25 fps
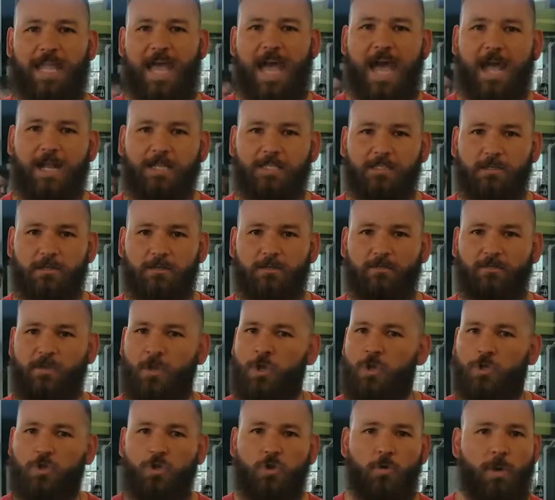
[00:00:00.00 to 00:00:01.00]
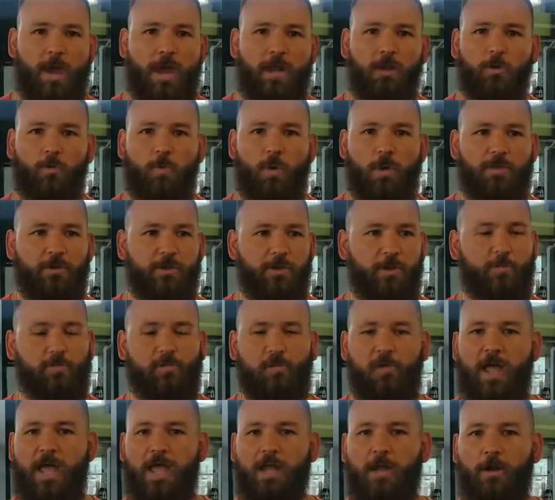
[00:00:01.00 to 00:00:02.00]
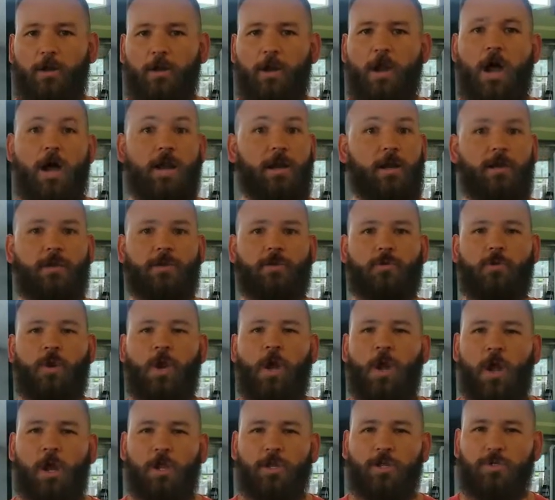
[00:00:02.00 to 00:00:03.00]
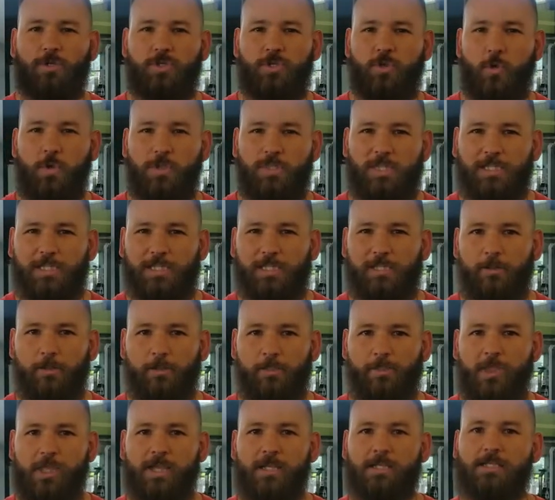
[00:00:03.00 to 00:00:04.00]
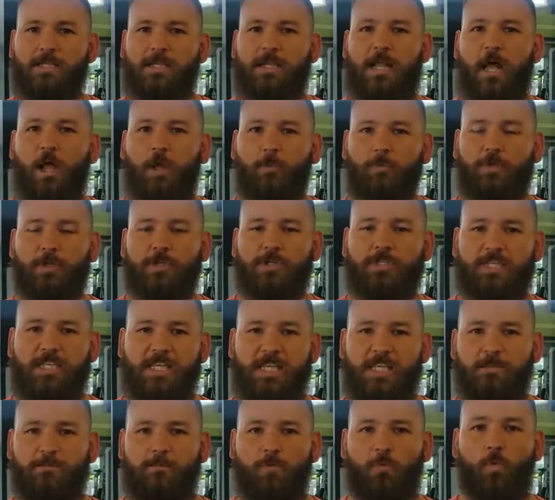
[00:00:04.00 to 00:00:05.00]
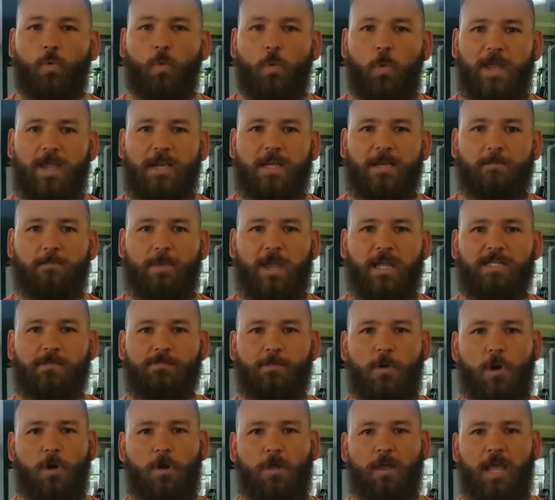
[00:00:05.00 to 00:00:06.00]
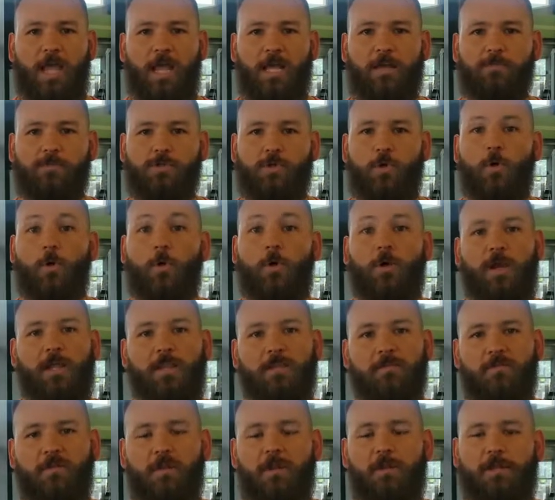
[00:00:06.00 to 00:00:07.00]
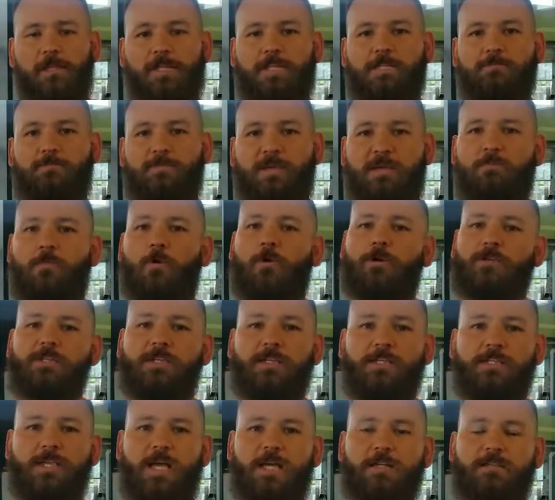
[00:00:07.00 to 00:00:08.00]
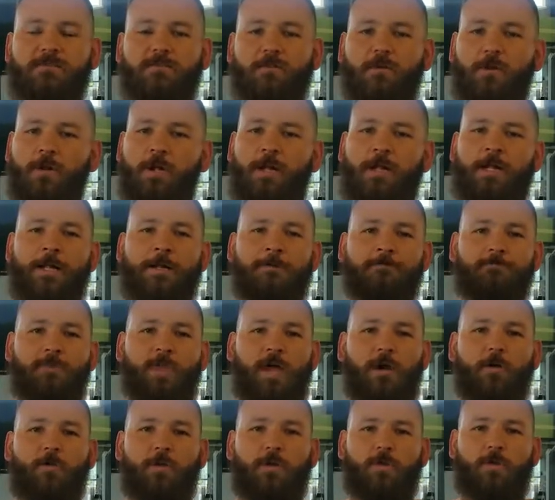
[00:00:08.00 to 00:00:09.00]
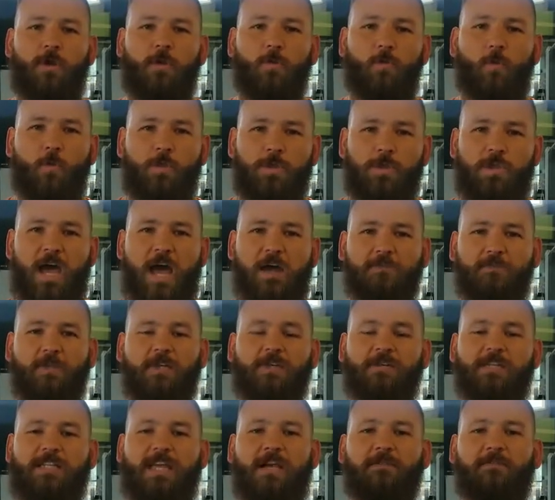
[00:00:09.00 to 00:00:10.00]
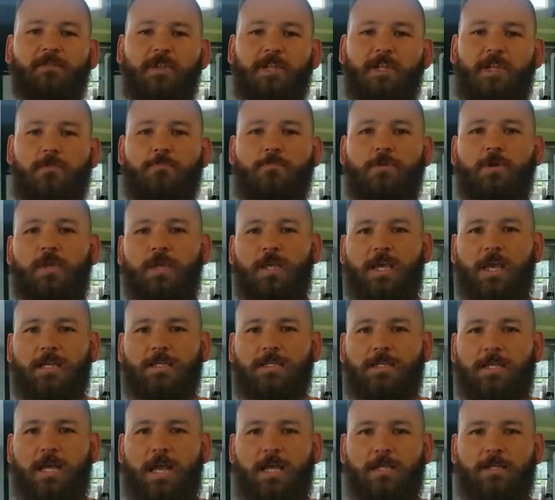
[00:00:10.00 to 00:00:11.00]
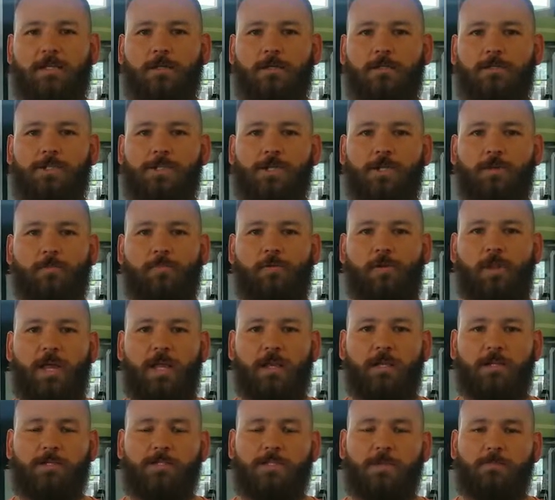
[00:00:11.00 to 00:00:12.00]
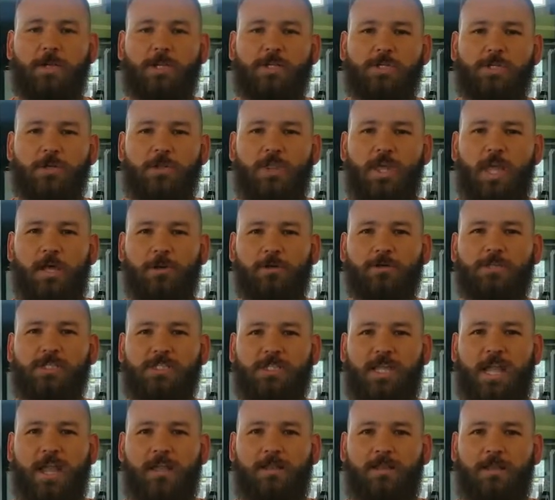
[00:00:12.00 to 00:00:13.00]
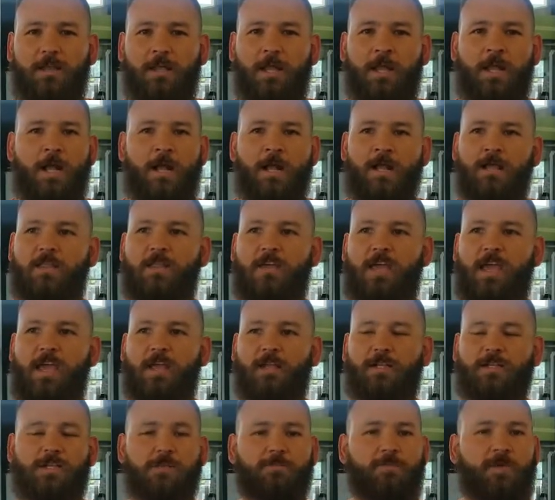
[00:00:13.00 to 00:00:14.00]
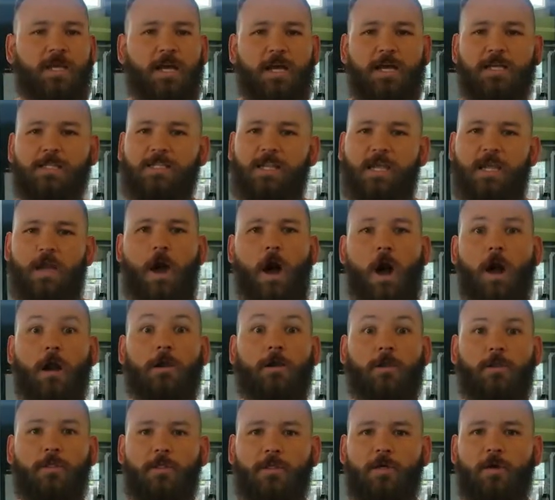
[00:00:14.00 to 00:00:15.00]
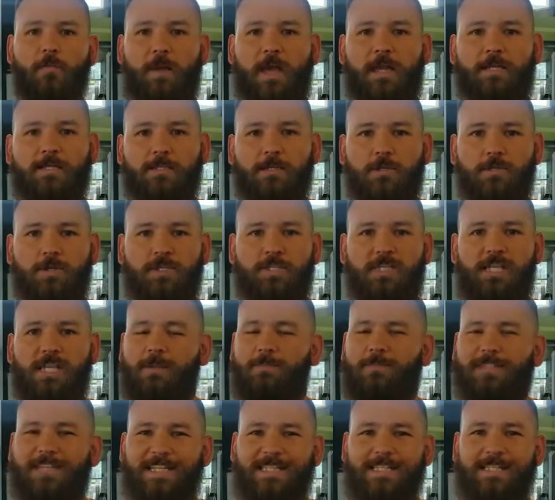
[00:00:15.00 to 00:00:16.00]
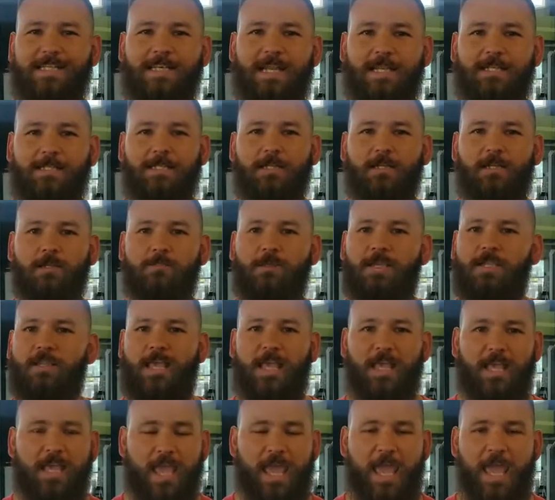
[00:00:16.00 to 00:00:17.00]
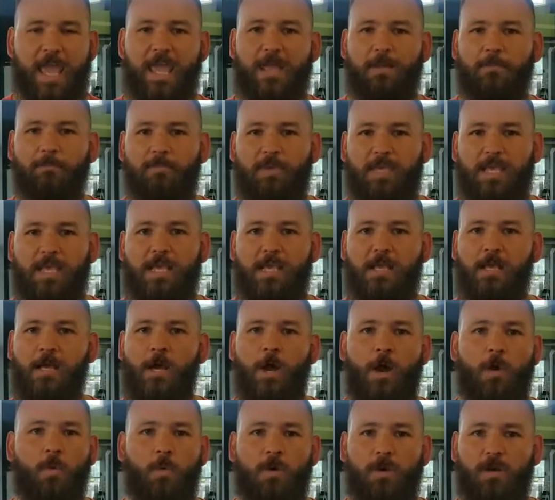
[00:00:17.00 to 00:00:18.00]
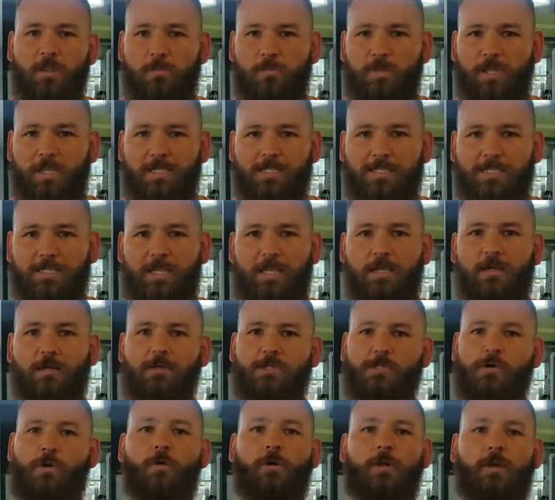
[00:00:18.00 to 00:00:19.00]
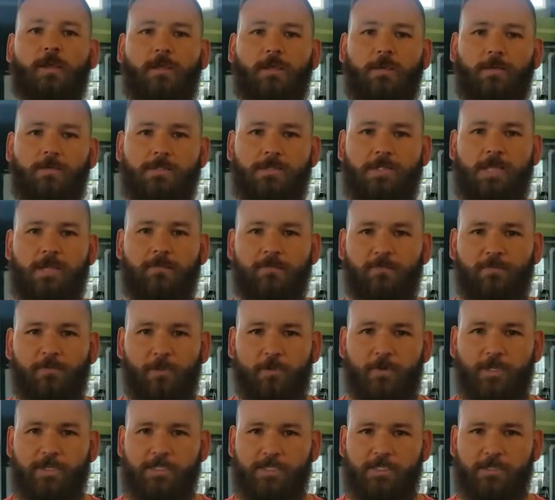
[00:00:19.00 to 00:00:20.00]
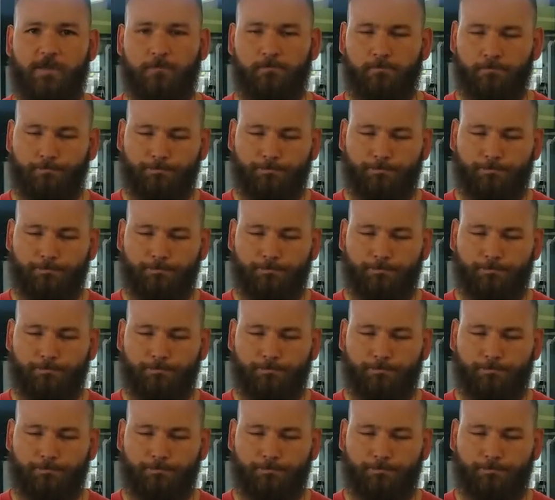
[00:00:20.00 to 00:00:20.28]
active, no matter whether you're playing or not? Are you doing the little things that help your team win baseball games, or at the very least be more successful? Now, you have to definitely communicate to that year to your players to make sure they understand that they just because they aren't the best on the team doesn't necessarily mean they can't be one of the biggest leaders or a huge influence